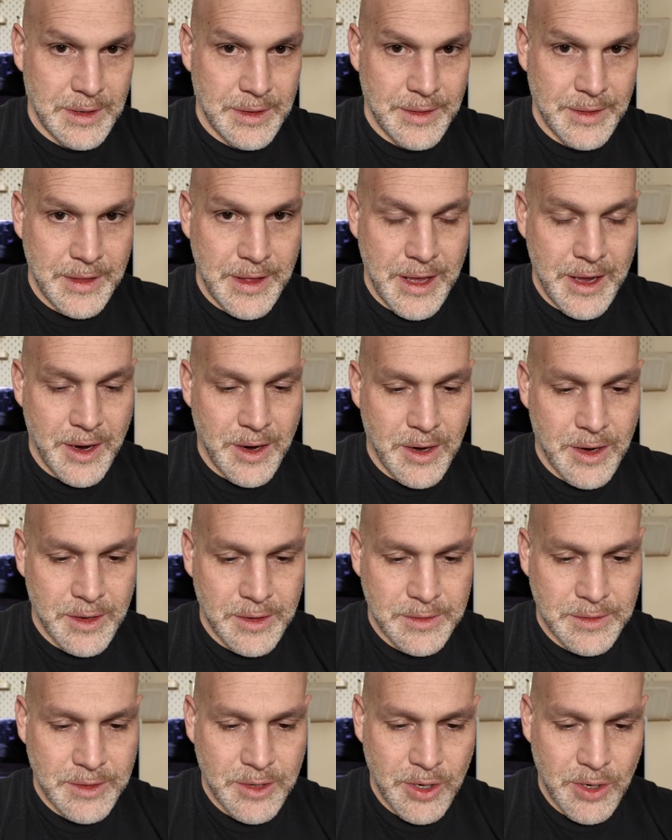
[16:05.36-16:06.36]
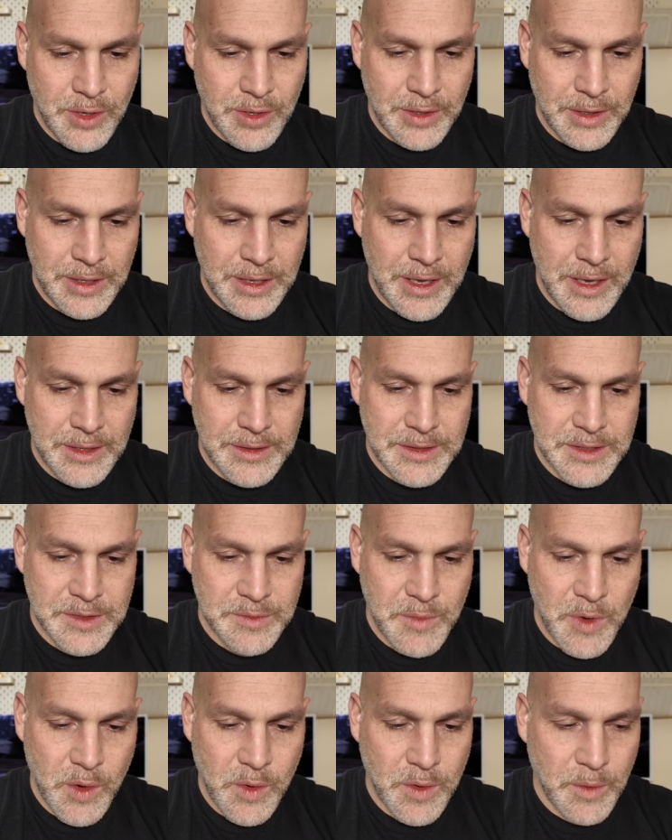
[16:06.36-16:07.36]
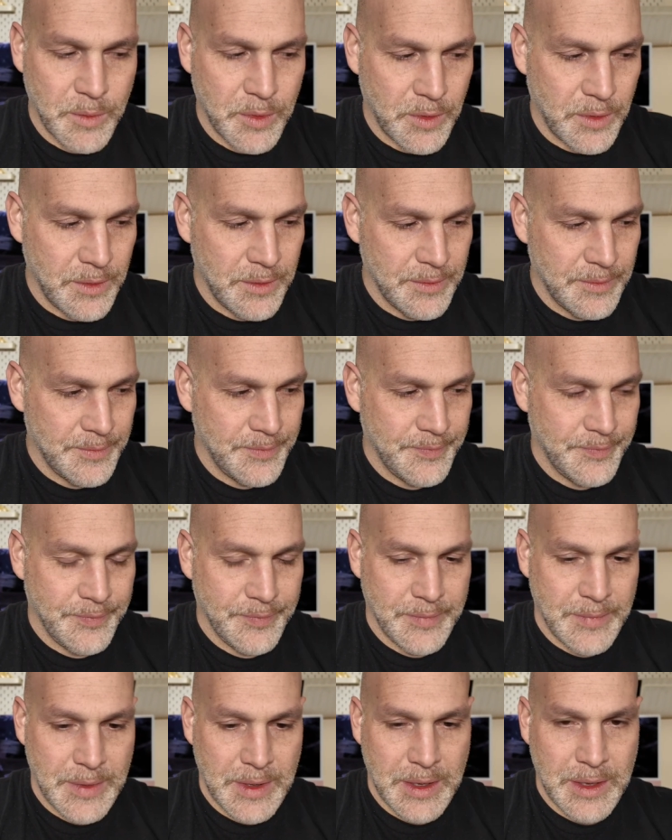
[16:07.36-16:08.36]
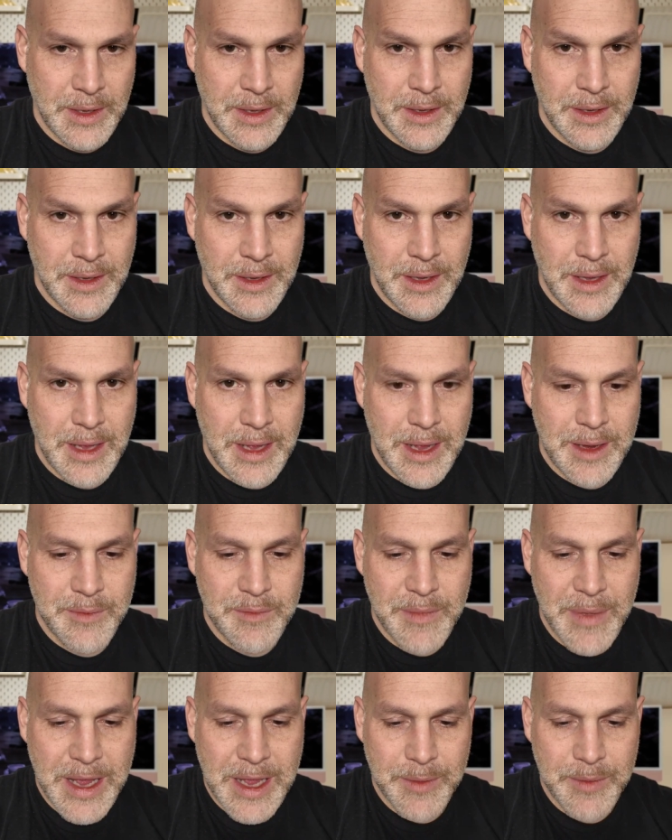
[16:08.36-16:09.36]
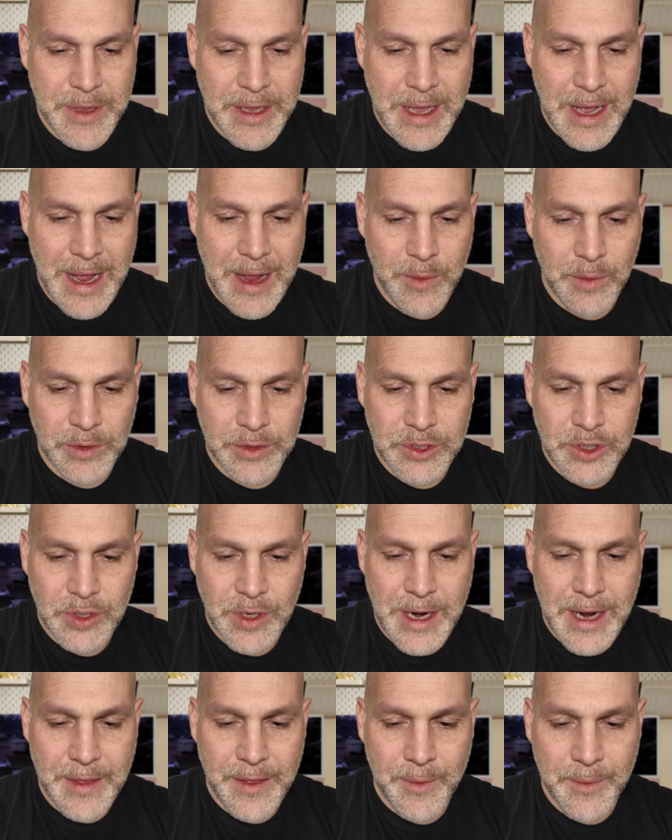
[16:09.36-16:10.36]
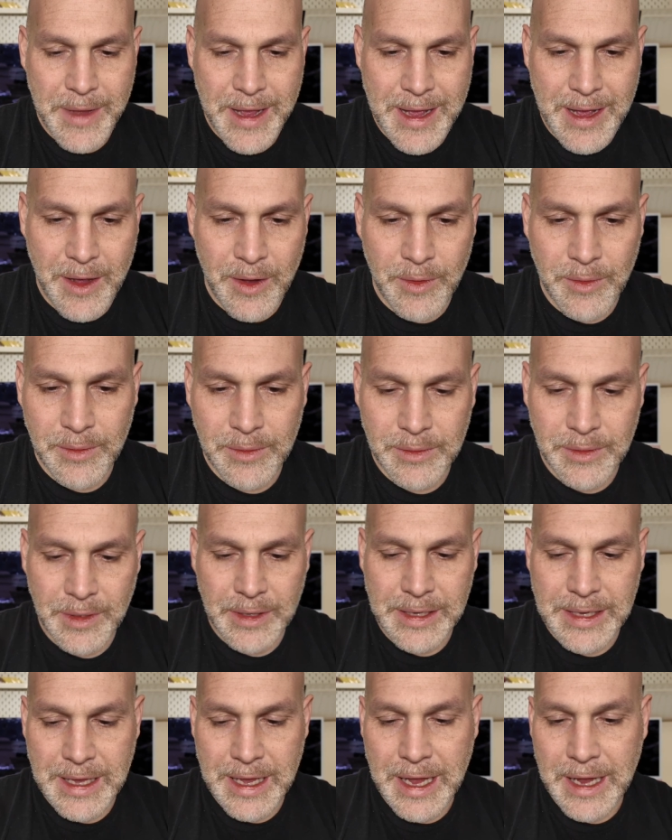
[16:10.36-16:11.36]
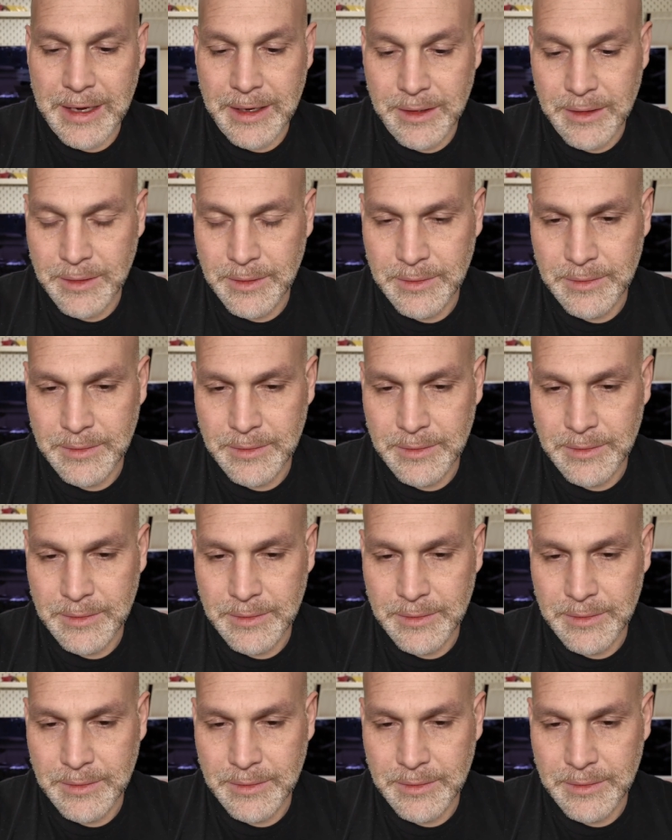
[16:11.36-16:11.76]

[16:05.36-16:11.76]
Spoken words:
they are currently unsmokable. And maybe I will try them out again.